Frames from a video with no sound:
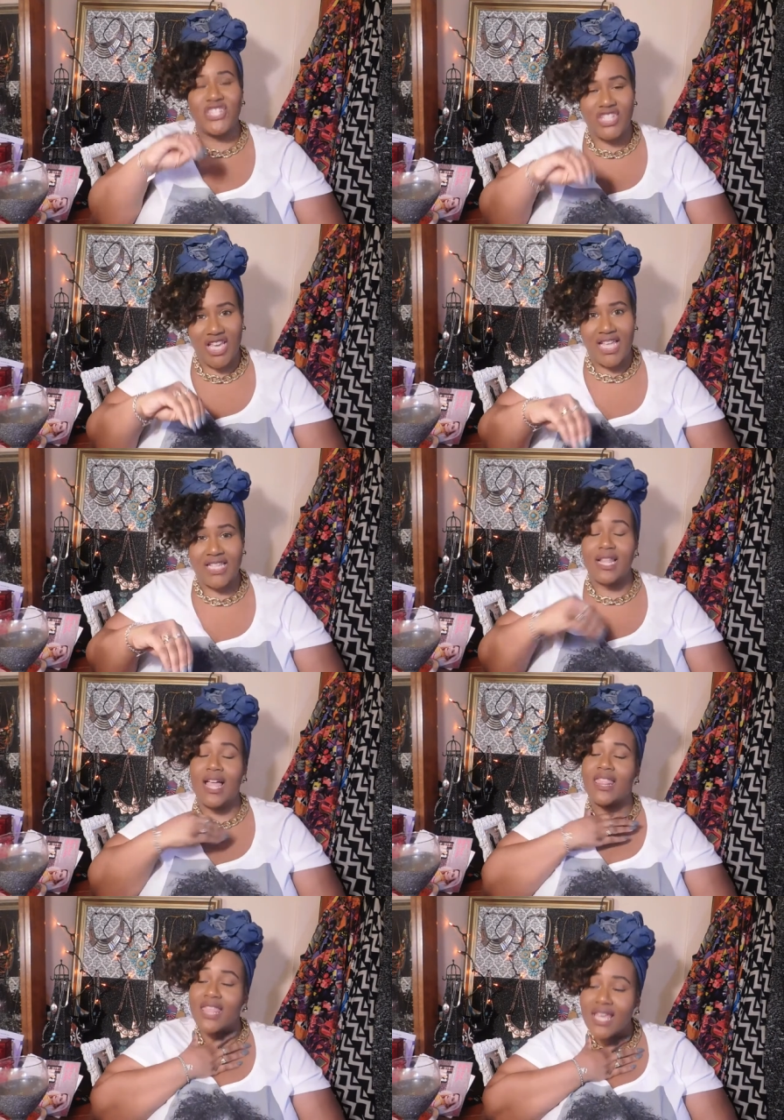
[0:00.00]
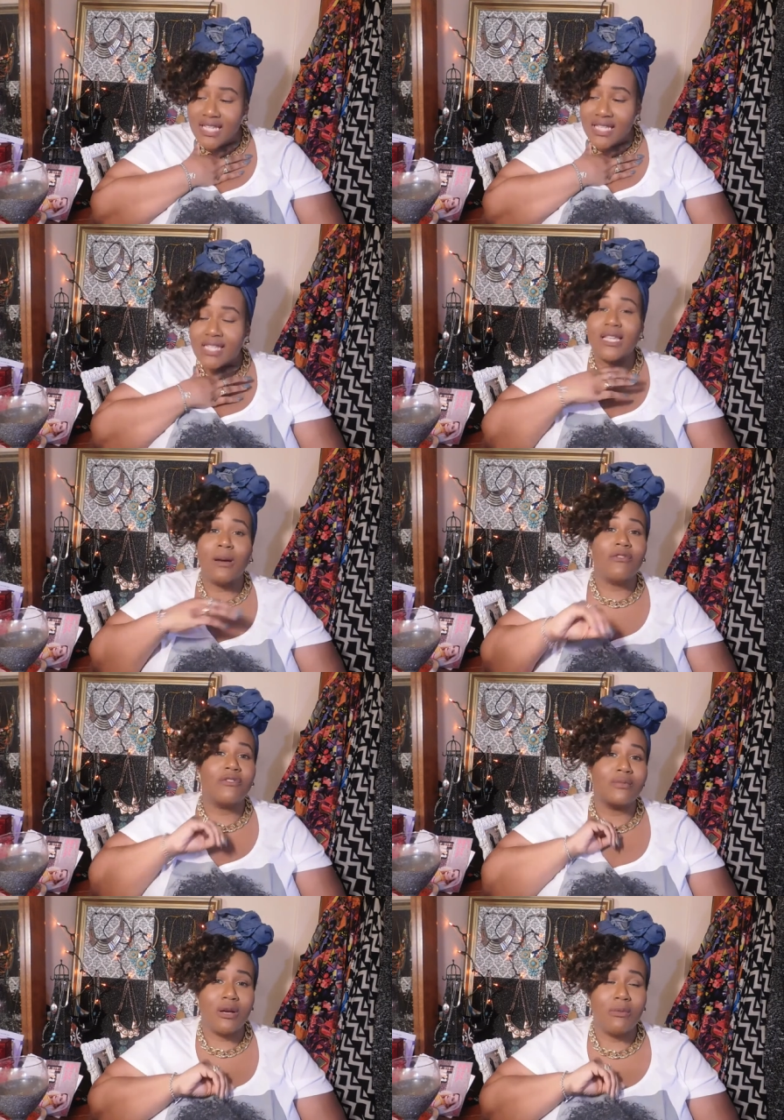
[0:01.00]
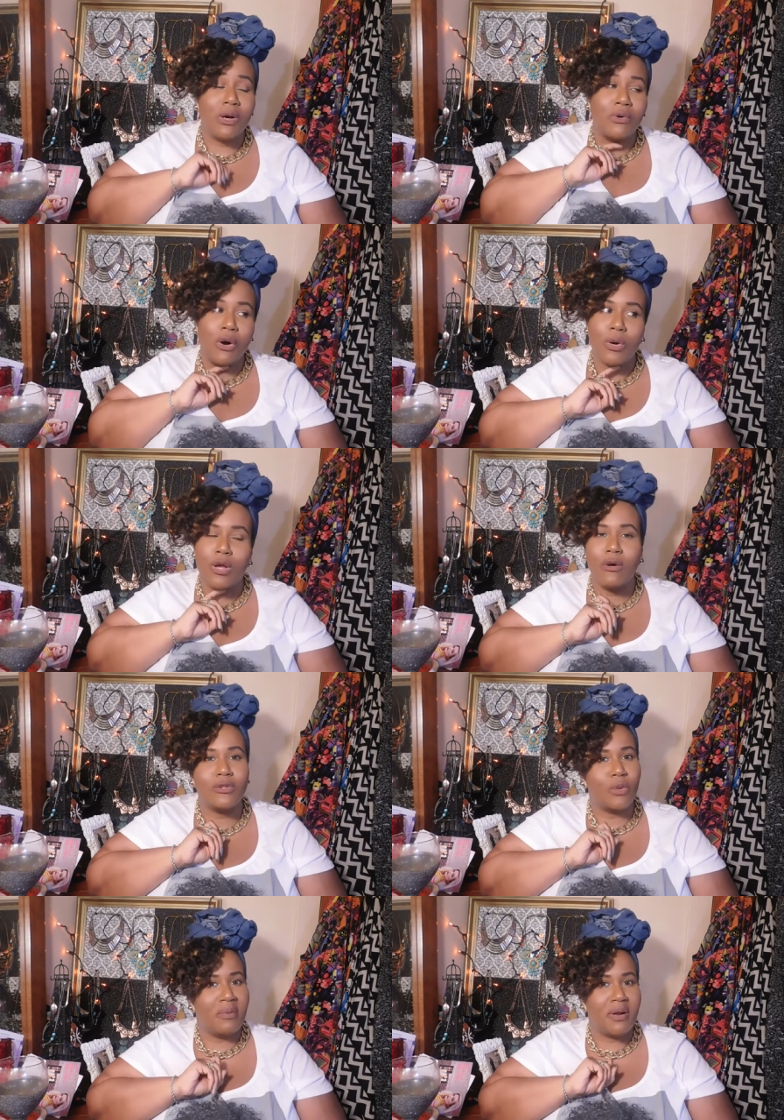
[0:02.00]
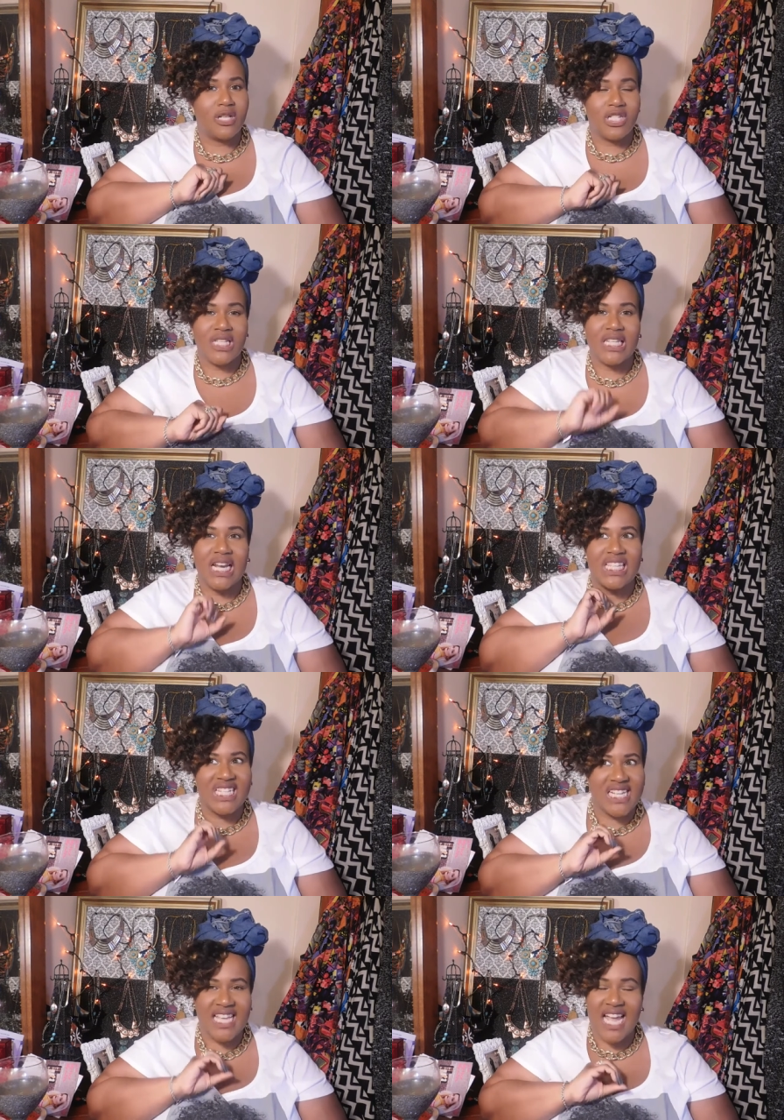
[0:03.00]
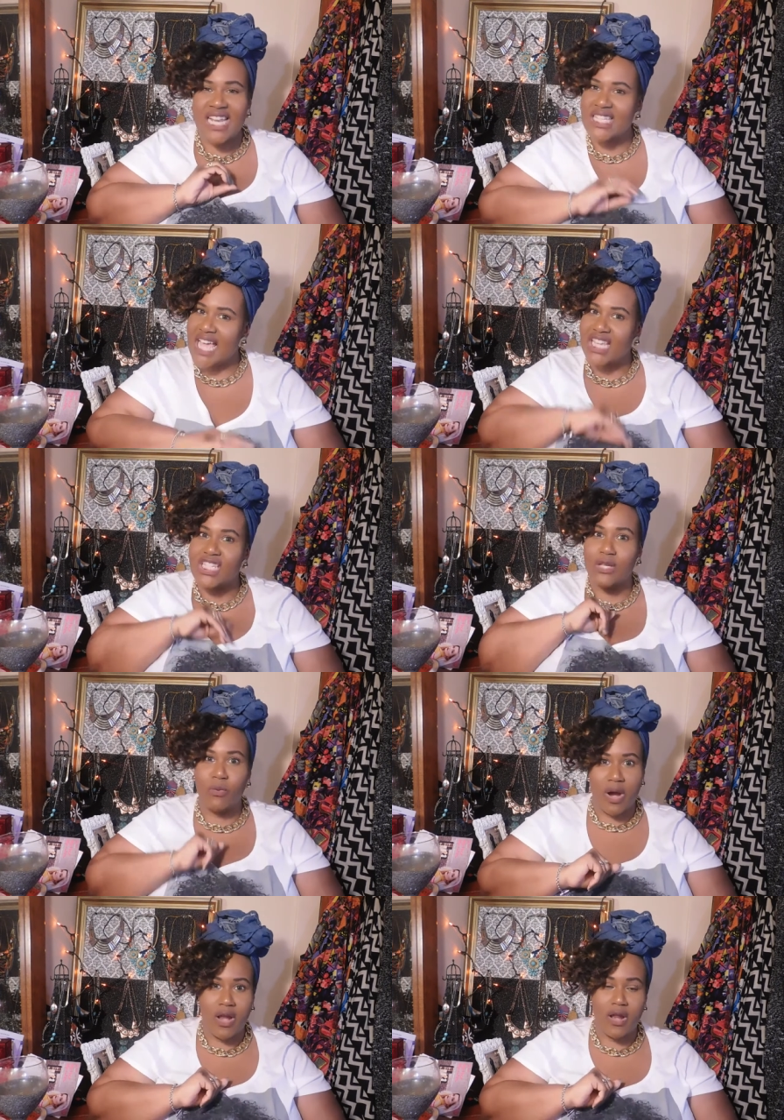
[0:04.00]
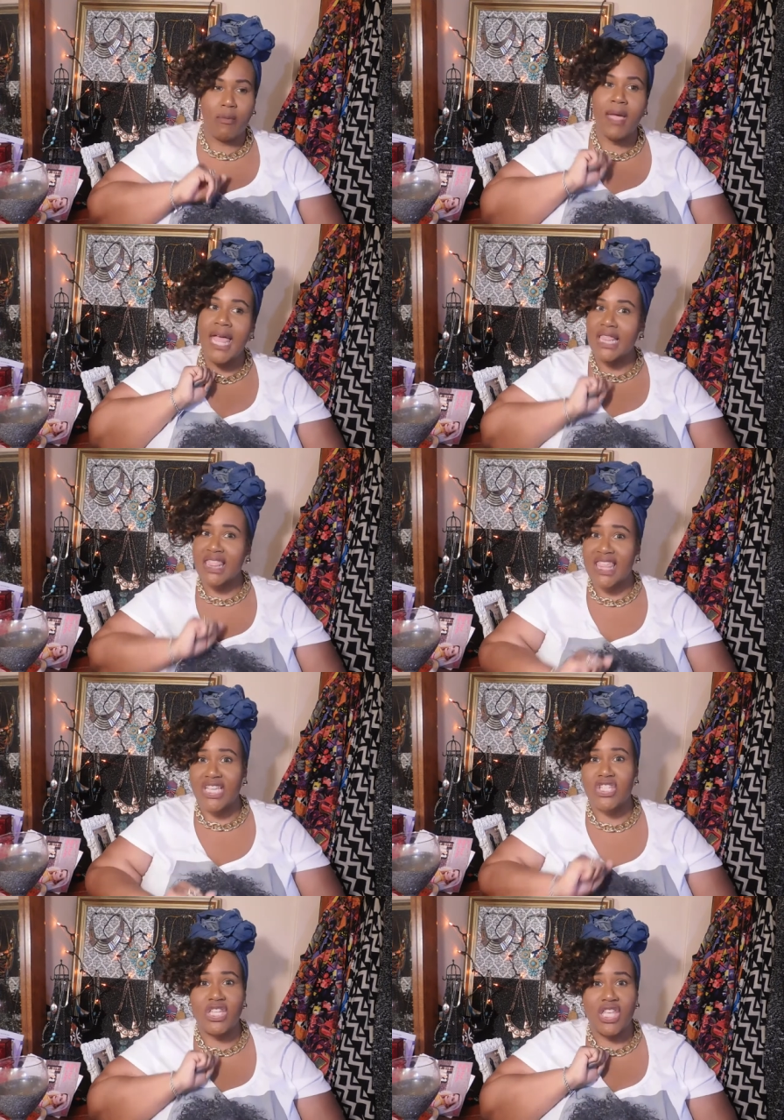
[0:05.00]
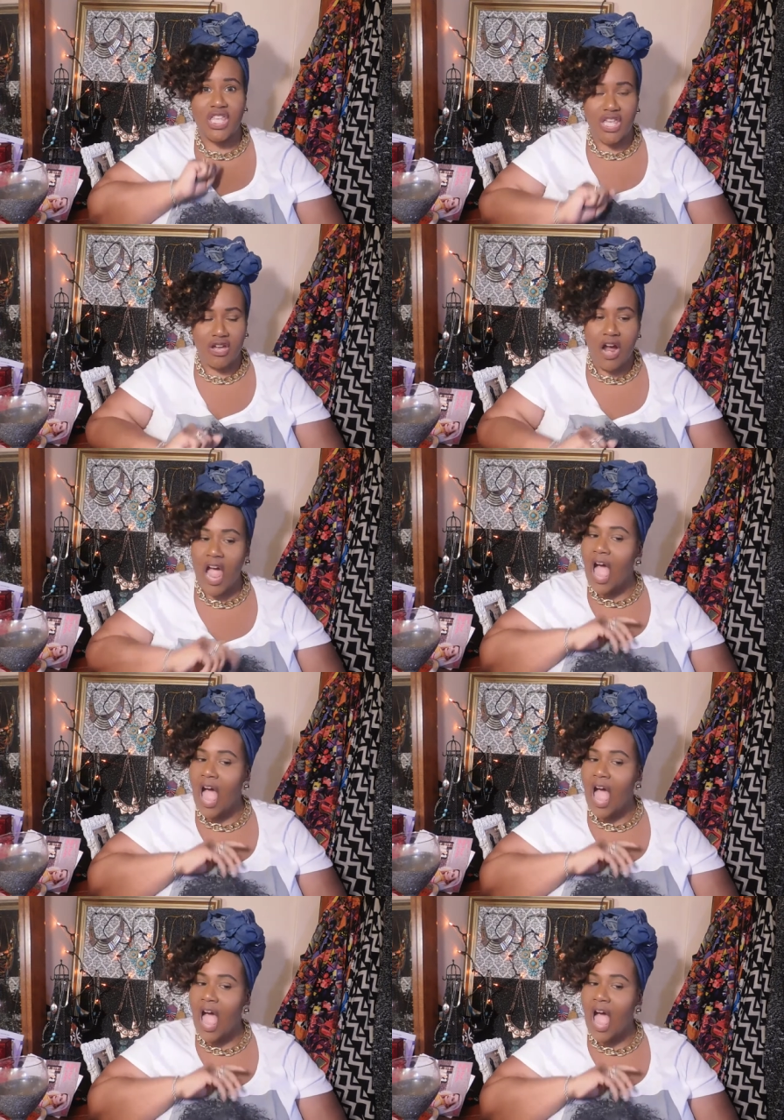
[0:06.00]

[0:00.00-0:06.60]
jeans. Now this is coming from someone who only owns one pair of jeans and I just got into actually wearing them this year.